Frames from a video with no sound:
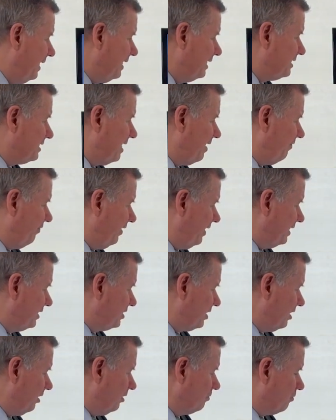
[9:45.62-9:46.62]
is definitely a
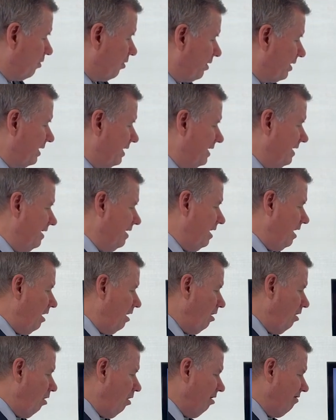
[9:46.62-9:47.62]
selling market. Uh,
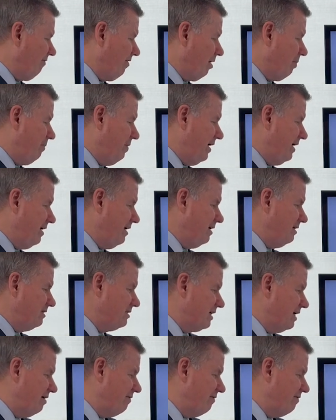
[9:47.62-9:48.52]
all of our opinions,